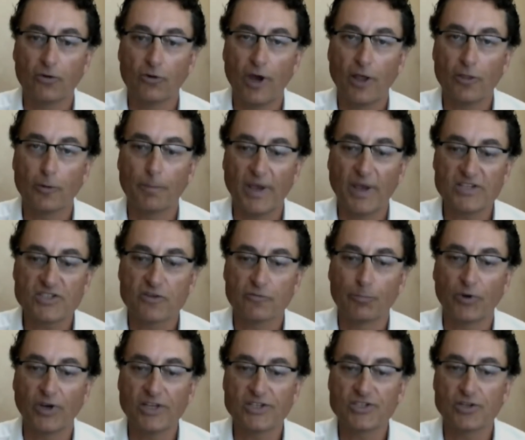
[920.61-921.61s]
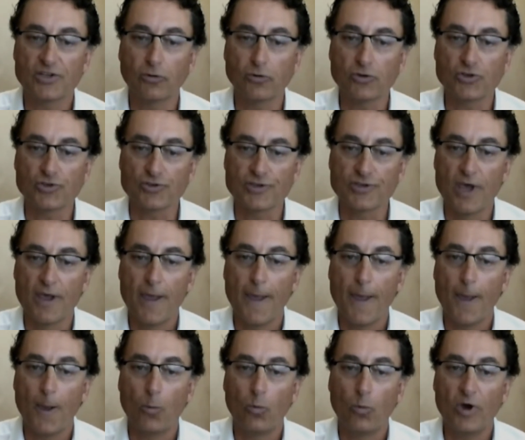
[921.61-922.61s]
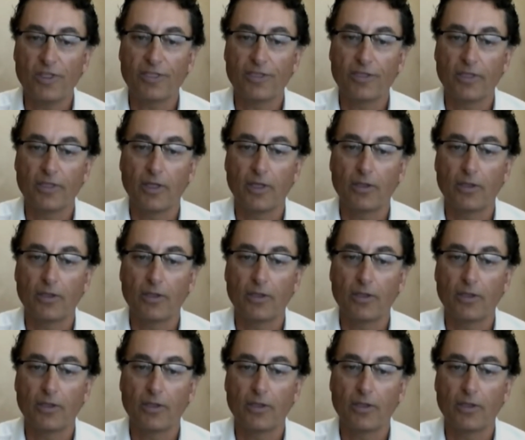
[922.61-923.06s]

or other best-of-breed solutions with,